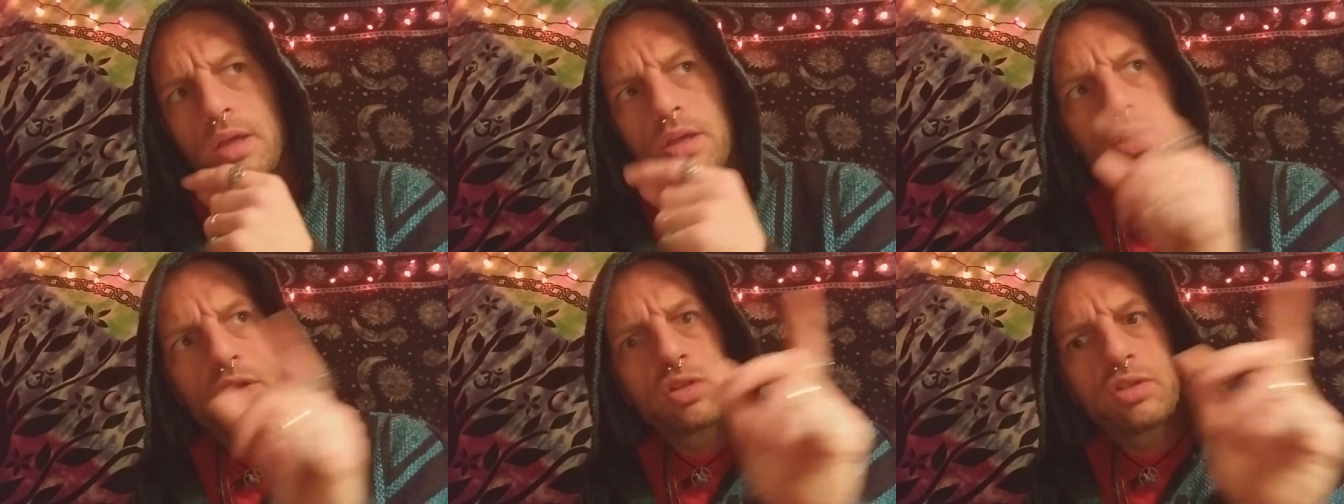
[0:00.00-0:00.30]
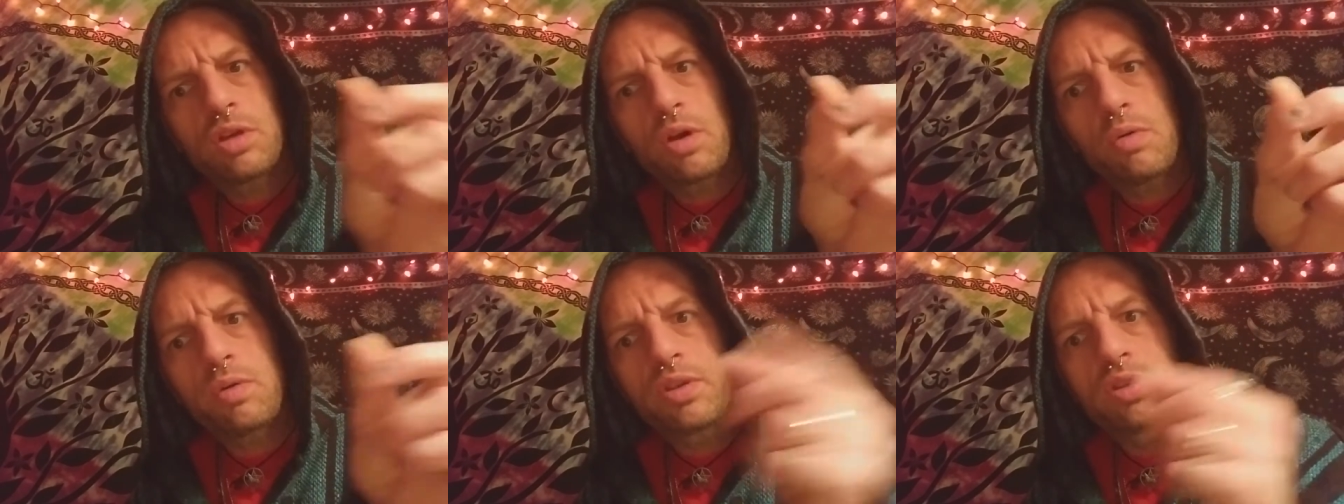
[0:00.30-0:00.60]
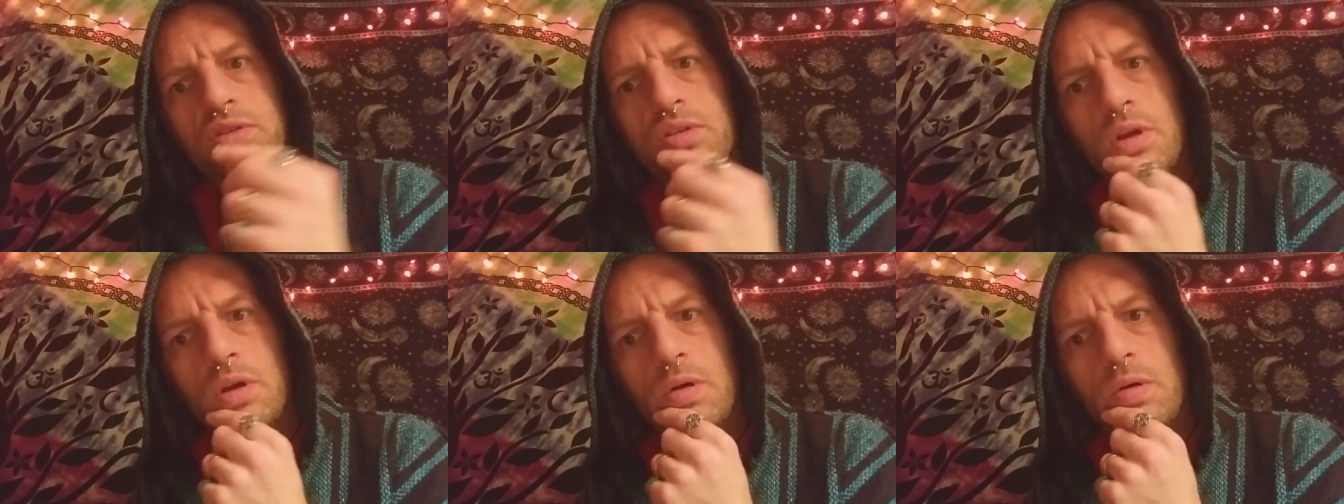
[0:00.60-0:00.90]

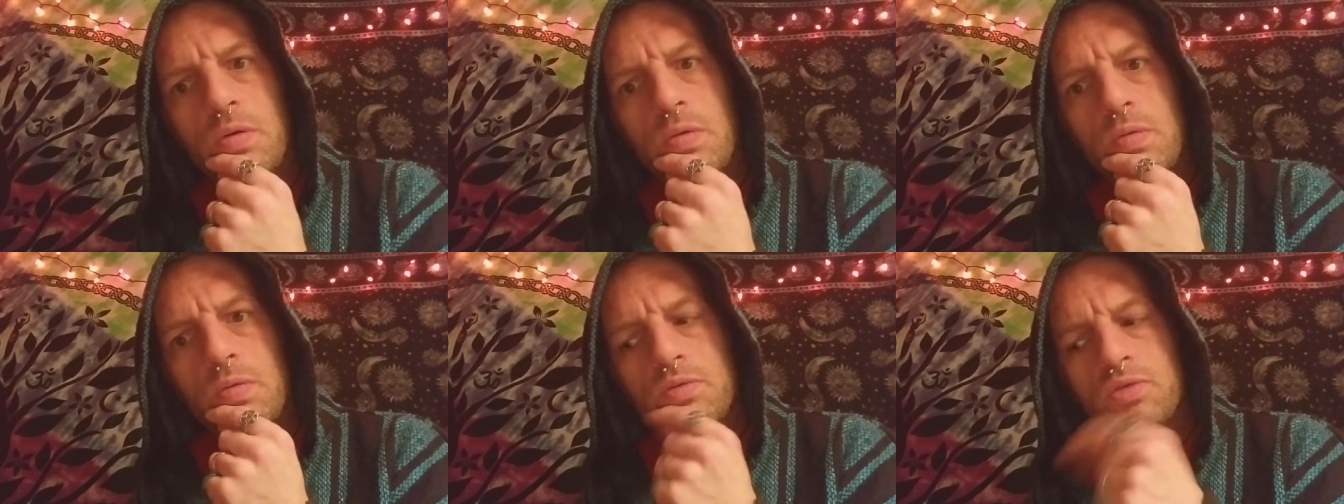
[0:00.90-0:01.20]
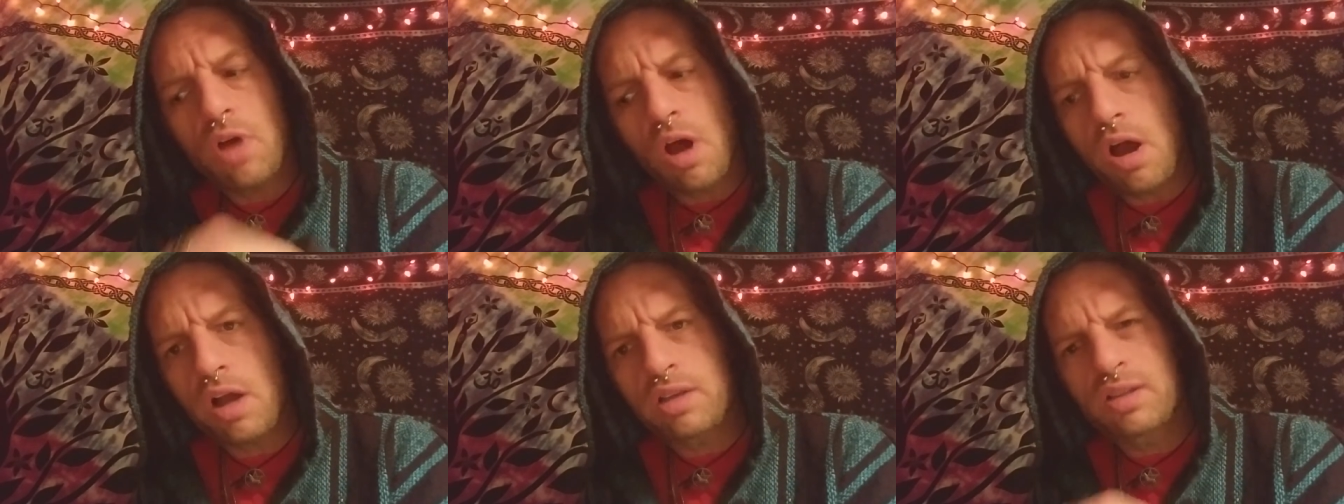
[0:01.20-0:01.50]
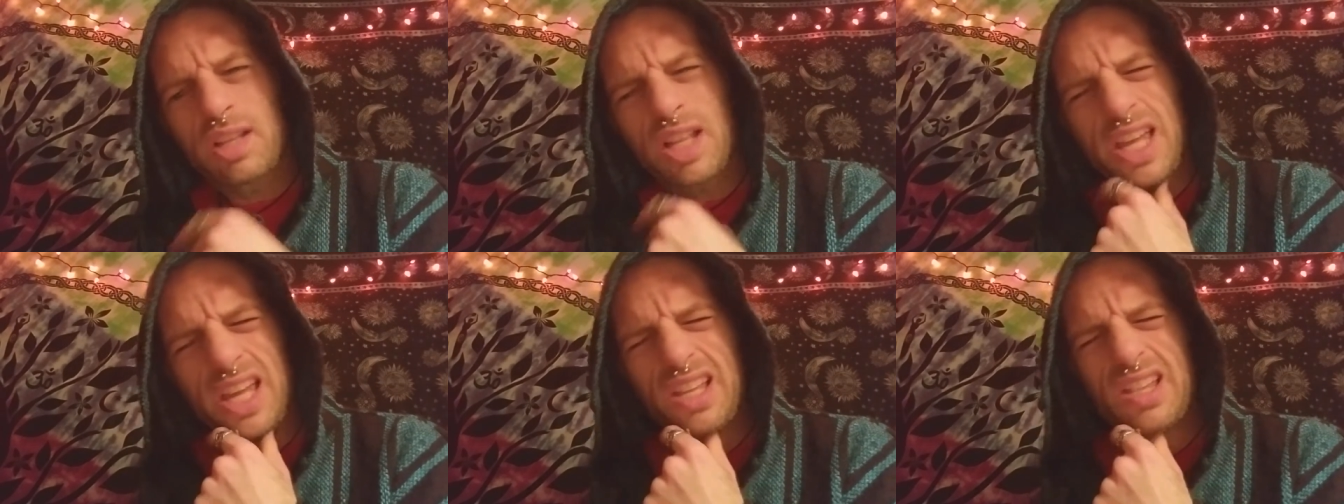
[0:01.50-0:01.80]
so-and-so
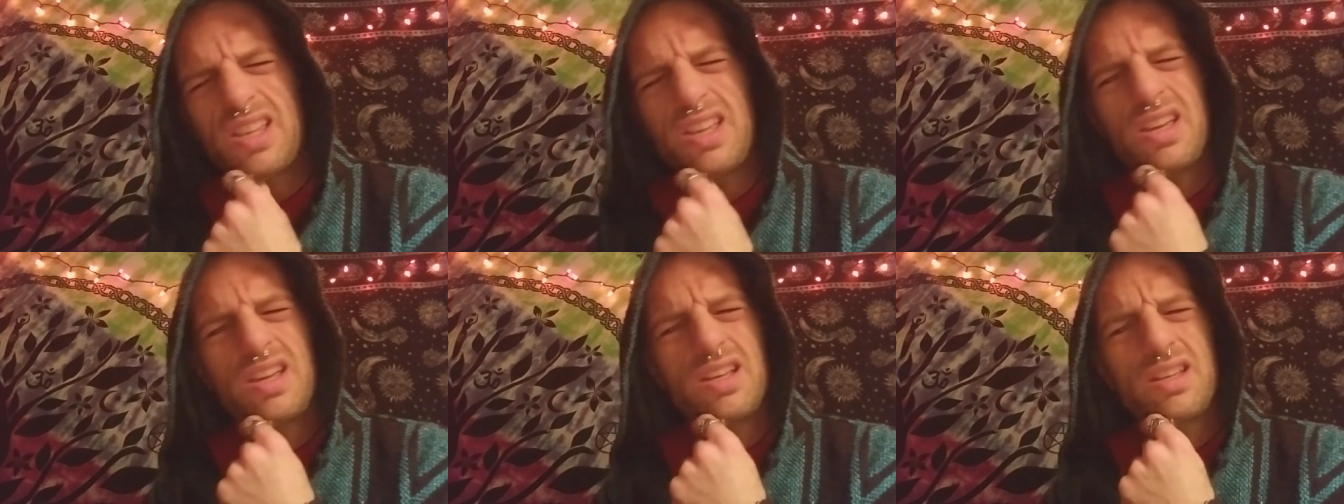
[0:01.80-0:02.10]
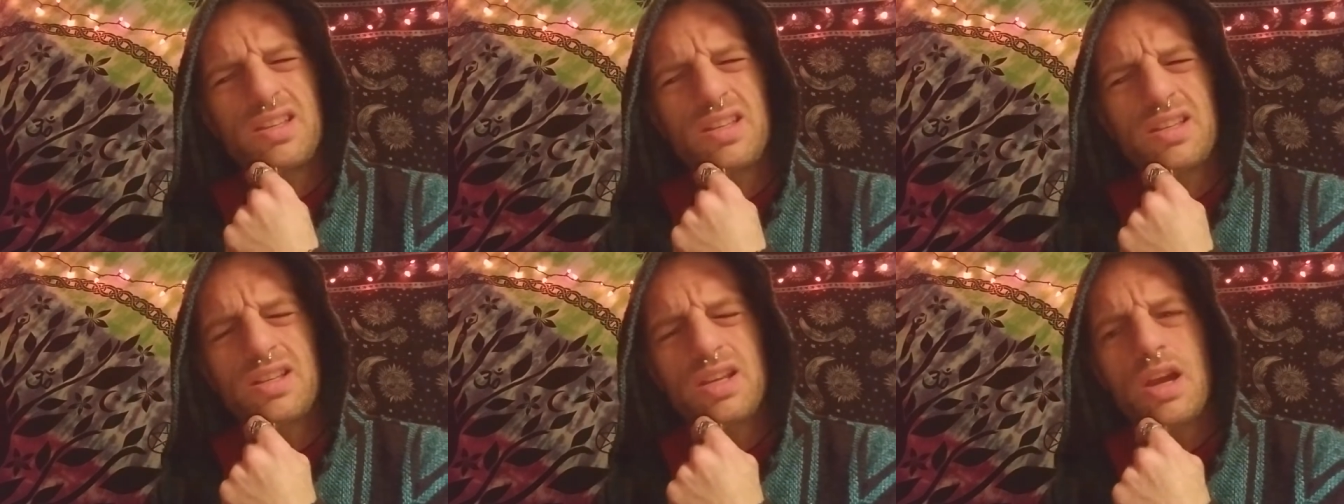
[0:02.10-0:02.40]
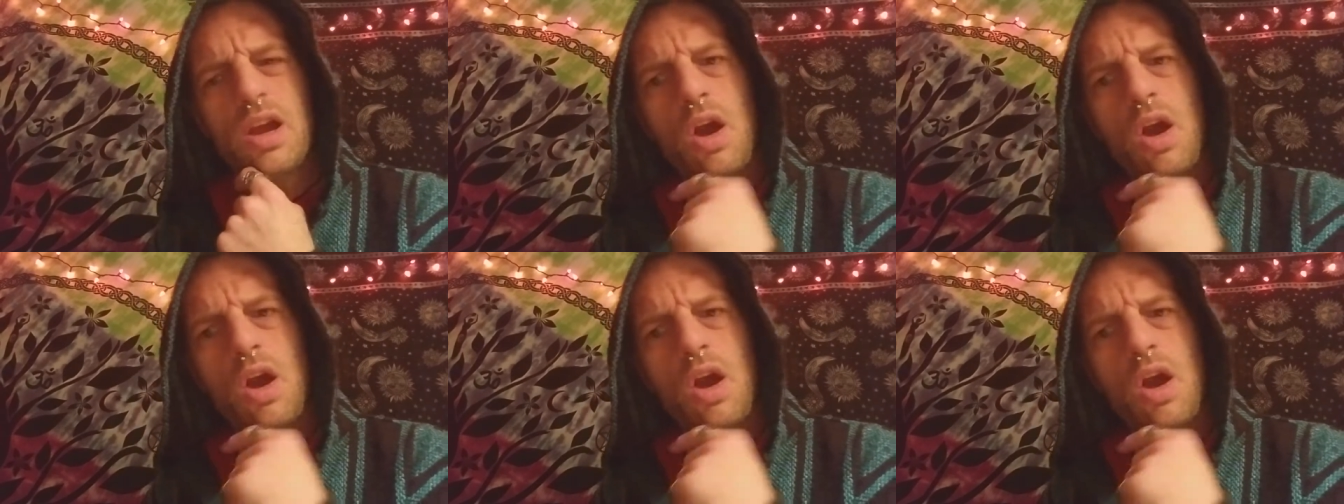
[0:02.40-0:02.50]
talks like this,